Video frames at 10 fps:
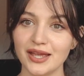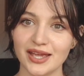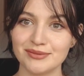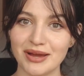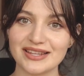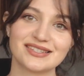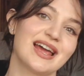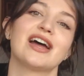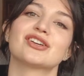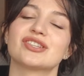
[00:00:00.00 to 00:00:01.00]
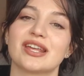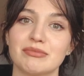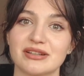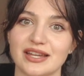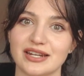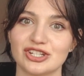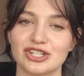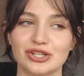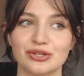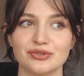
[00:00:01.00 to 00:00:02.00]
in my stash that I'm excited to
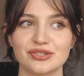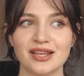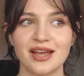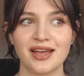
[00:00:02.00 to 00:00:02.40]
use.